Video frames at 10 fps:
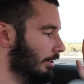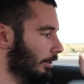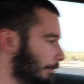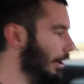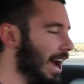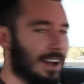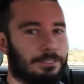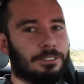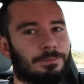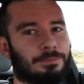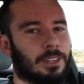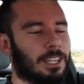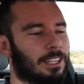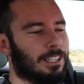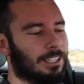number five.
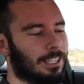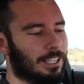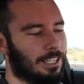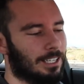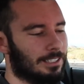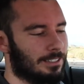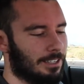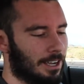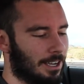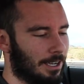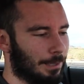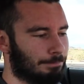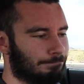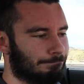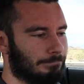It's
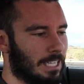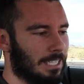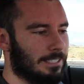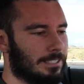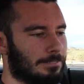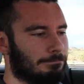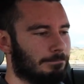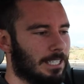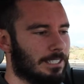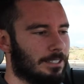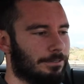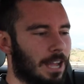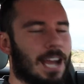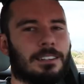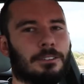the
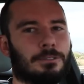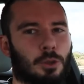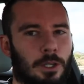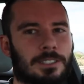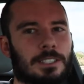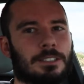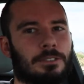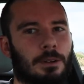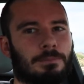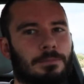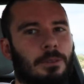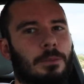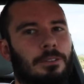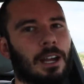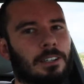fact of choices from
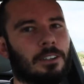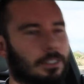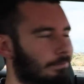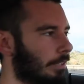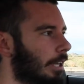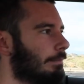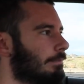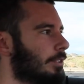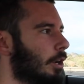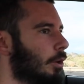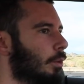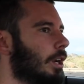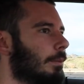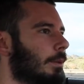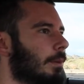the factory. Yep. So
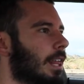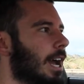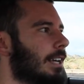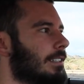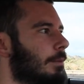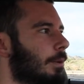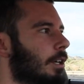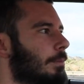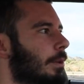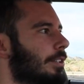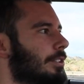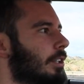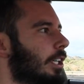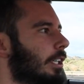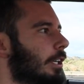what I mean by that is I'll put it up on the
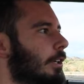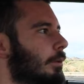screen here